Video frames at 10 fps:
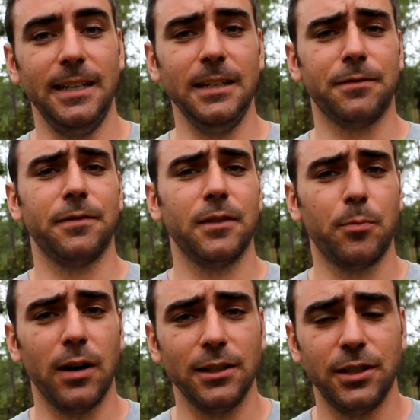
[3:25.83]
If the
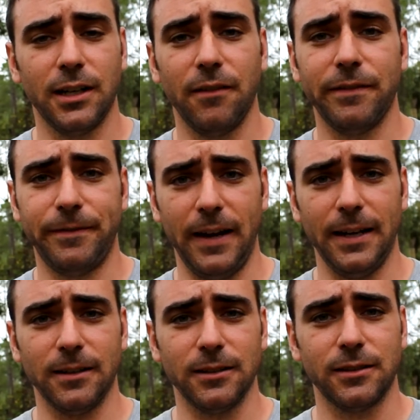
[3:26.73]
project
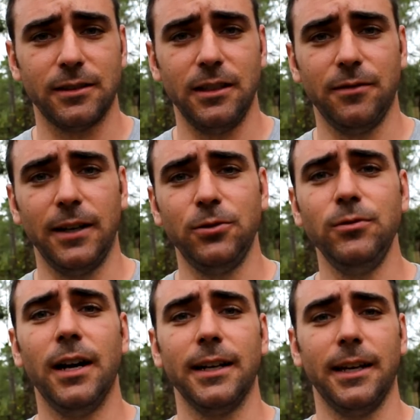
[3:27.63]
fails, if I
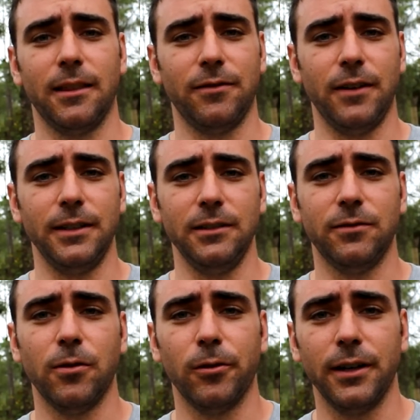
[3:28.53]
do not get the funding
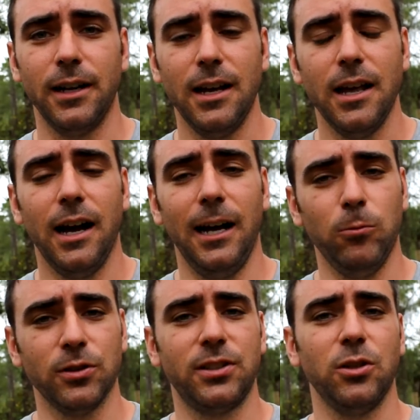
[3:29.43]
for it, I
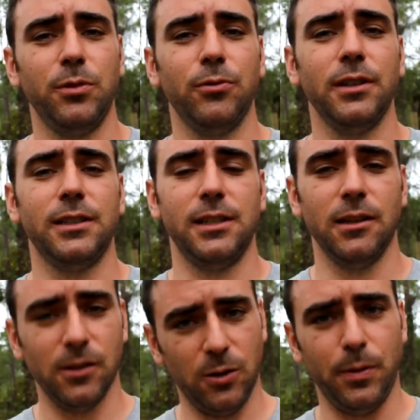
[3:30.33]
will still be
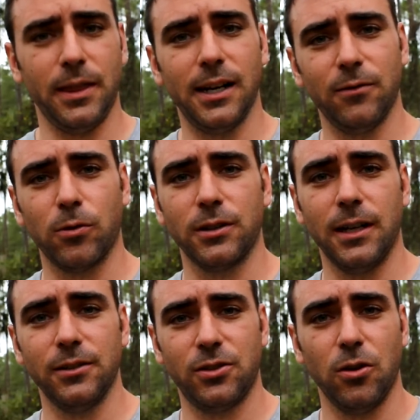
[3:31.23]
releasing the little bit that I've worked
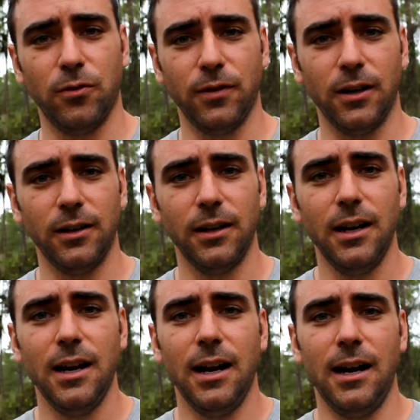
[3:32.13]
on so far.
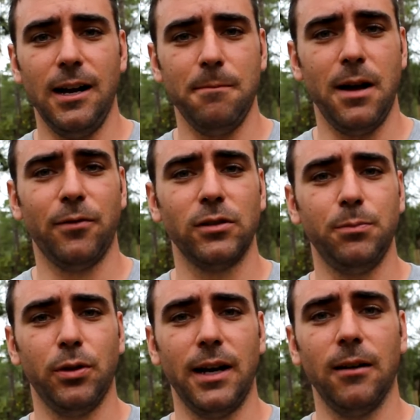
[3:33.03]
I've
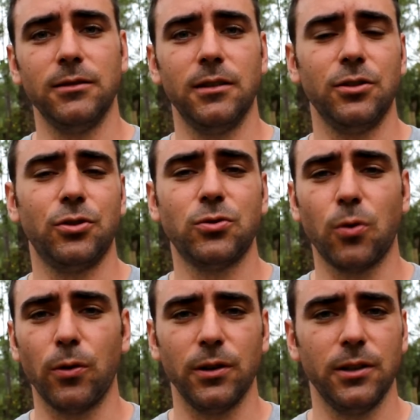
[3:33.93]
already put out
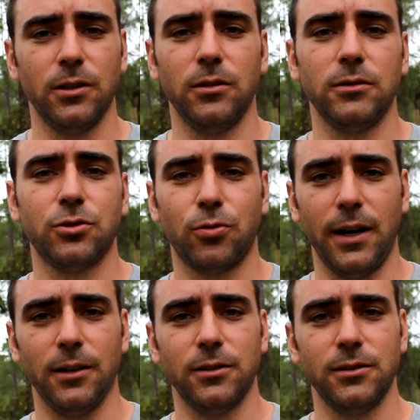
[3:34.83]
short little
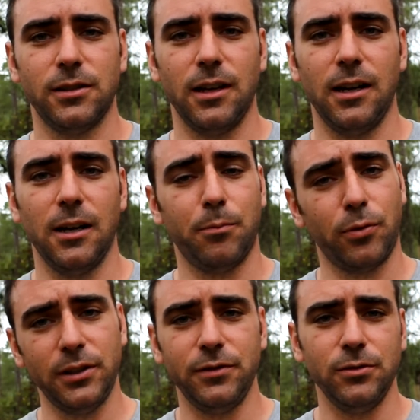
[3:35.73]
trailers,
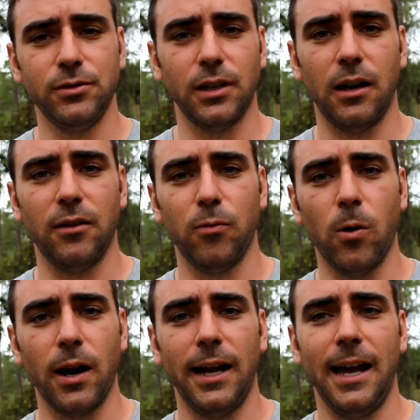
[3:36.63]
previews of
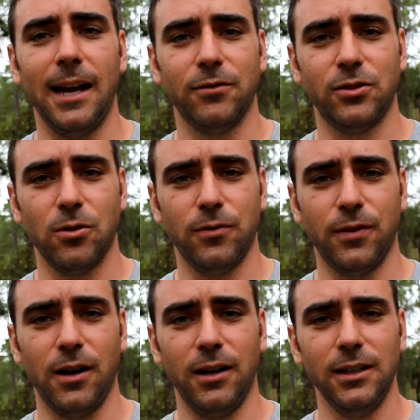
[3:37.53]
what I have so
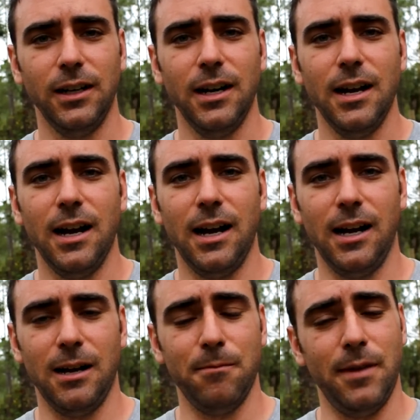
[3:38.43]
far,
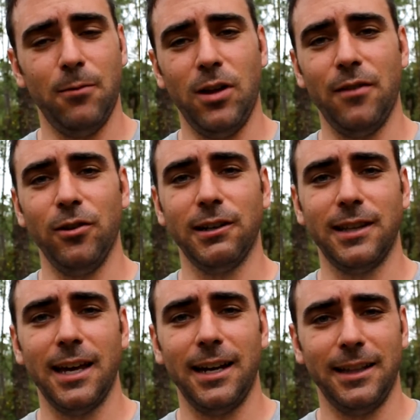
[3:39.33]
and we'll have a look
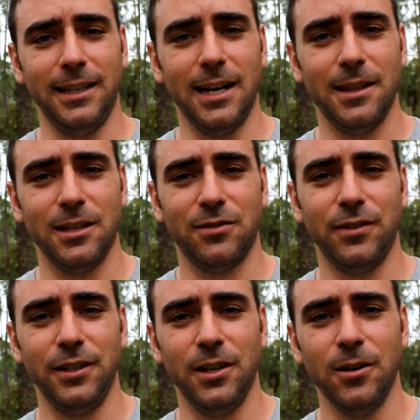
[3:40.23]
at that at the end of this
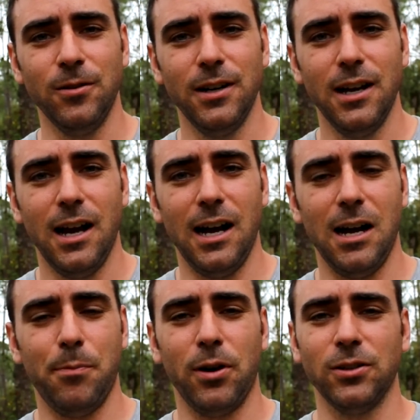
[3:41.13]
video.
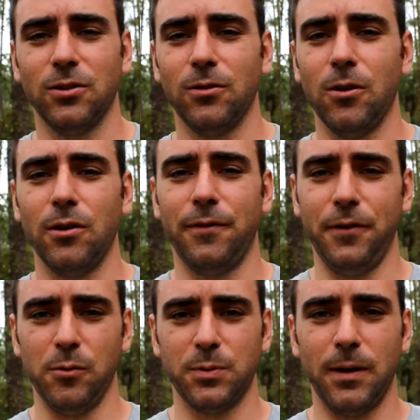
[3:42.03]
But also go to
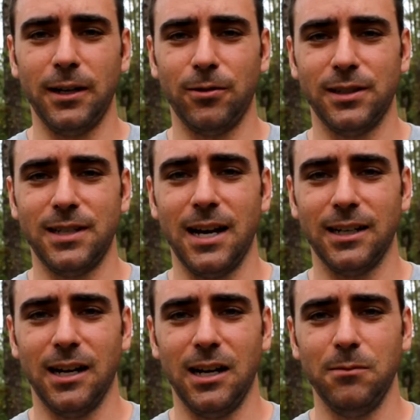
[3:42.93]

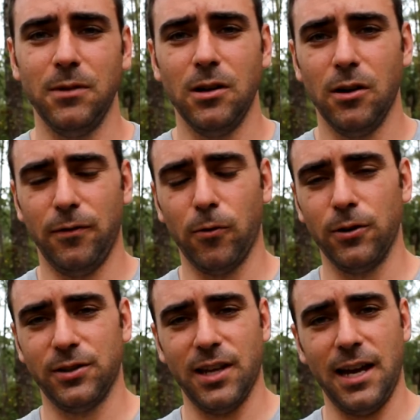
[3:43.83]

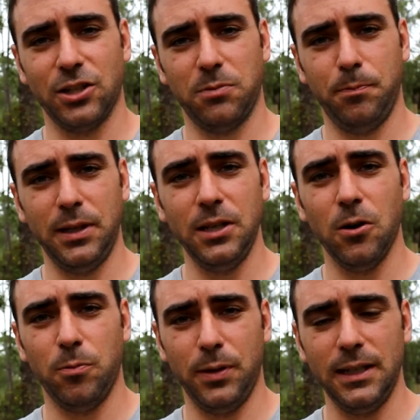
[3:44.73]

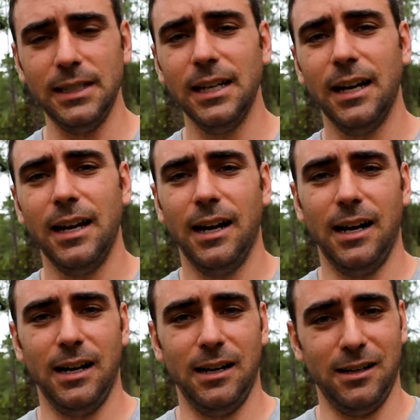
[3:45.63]
filmsbykris.com/POP
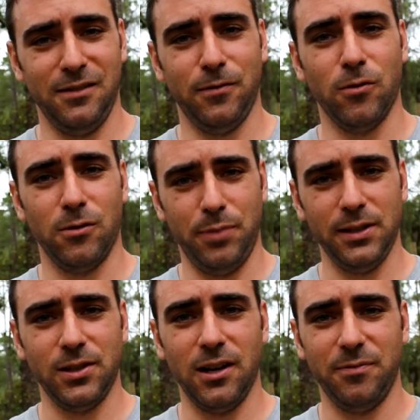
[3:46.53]
for
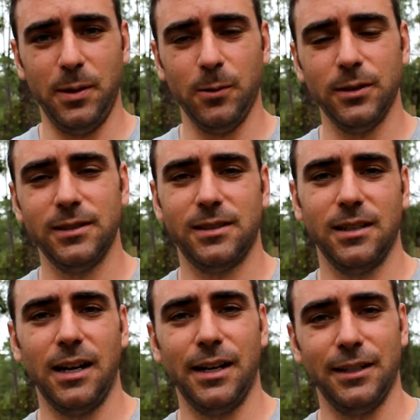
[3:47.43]
Pissed Off Penguins
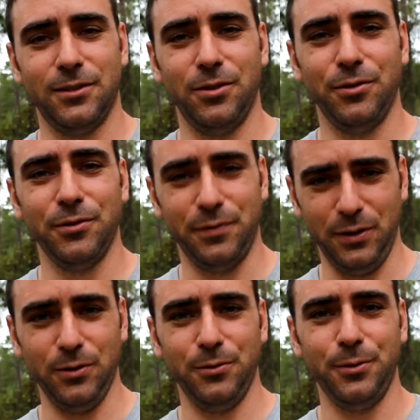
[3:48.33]
to
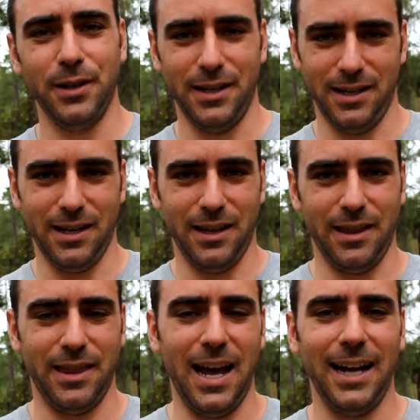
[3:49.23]
view
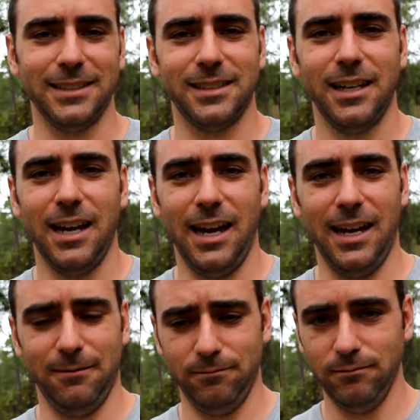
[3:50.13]
that
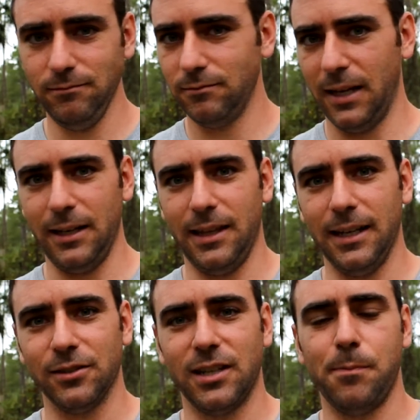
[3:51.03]
and anything
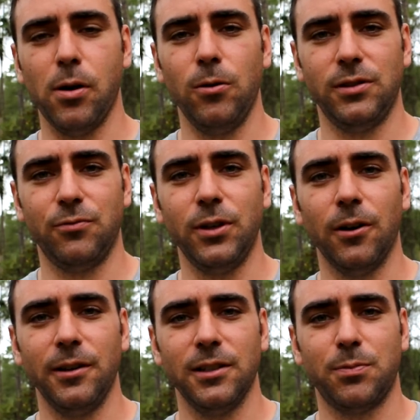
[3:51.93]
else I post
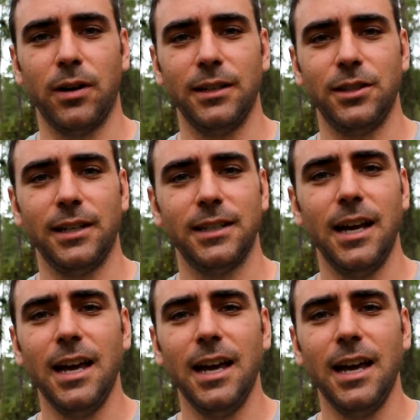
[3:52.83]
regarding this project.